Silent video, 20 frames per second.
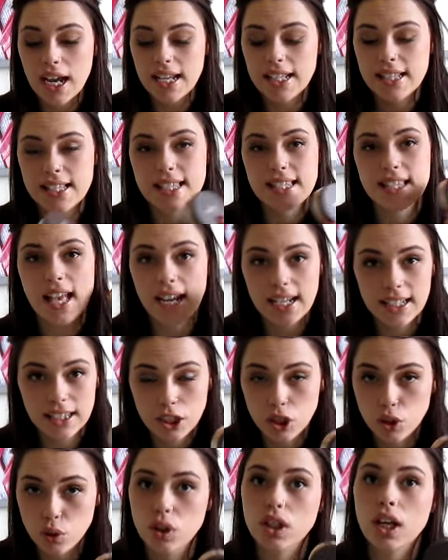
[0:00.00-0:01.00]

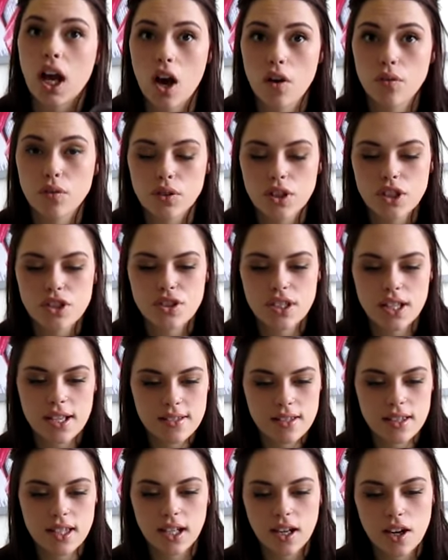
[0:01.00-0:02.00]
insanely good coverage. So
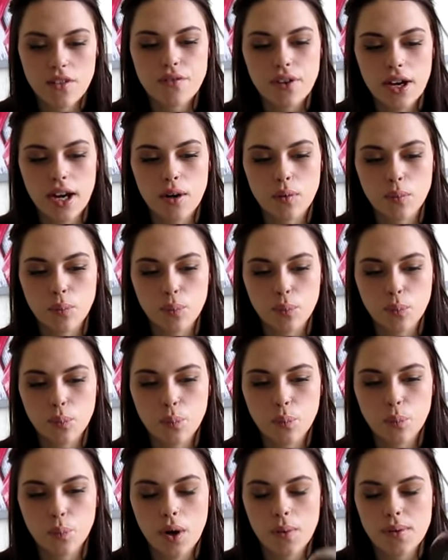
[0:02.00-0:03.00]
that's the thing I found.
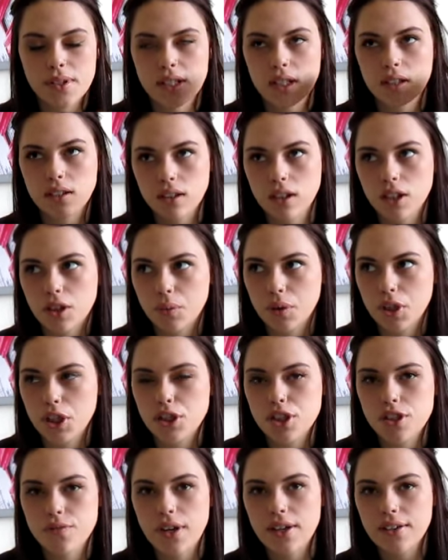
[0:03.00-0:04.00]
I was like, oh, I don't want to
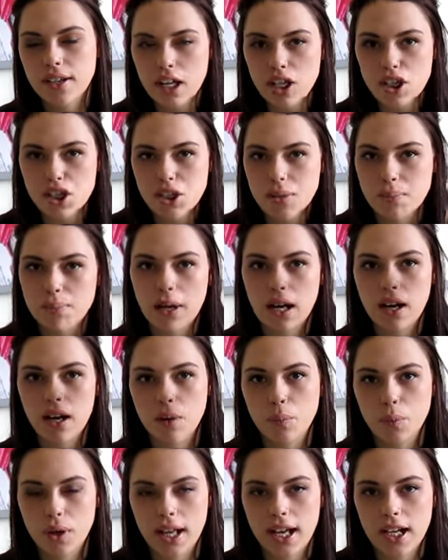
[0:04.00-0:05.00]
use foundation, but
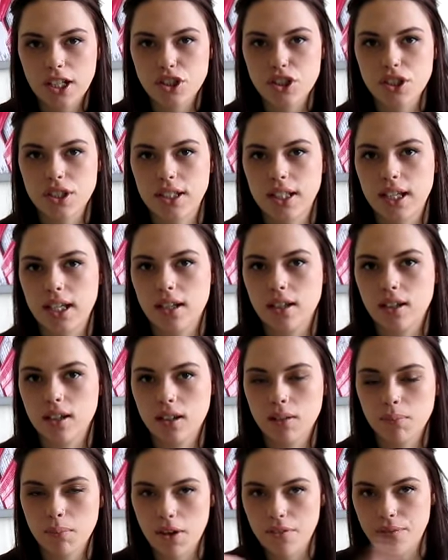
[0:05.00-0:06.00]
I want to actually,
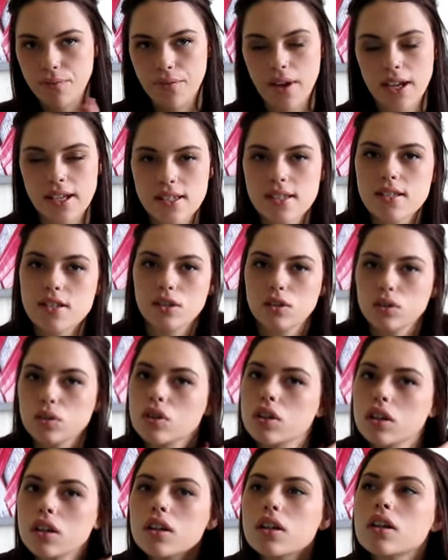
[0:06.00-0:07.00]
my face to
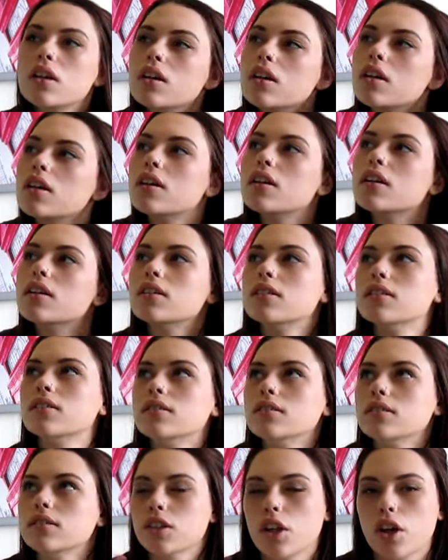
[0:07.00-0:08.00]
look,
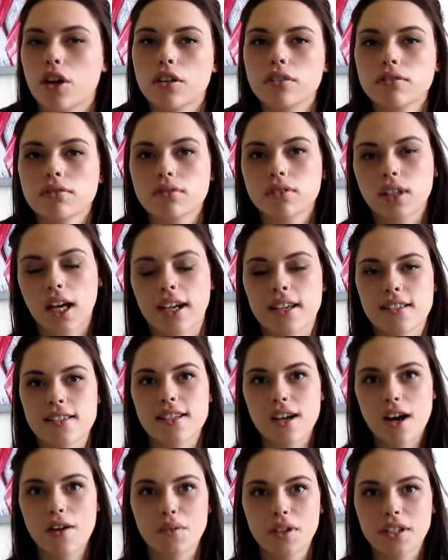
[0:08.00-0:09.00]
you know, like it's
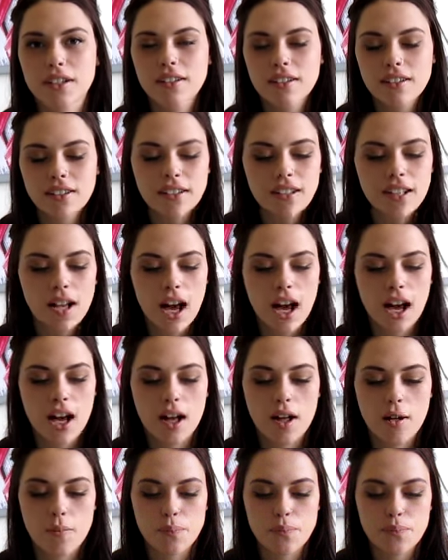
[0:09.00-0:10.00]
covered.
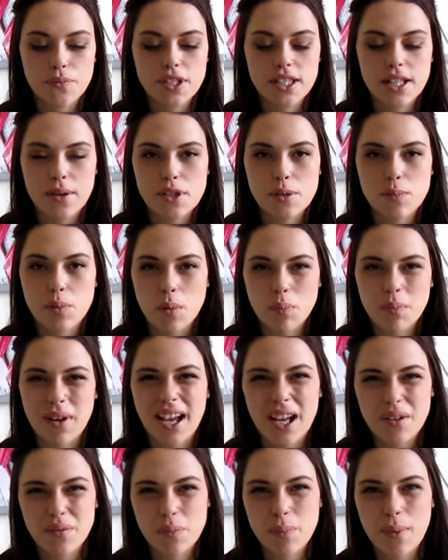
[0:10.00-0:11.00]
So that was a problem I
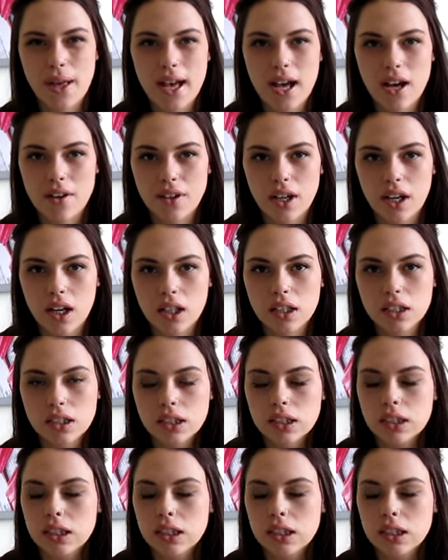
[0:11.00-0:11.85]
had with powder,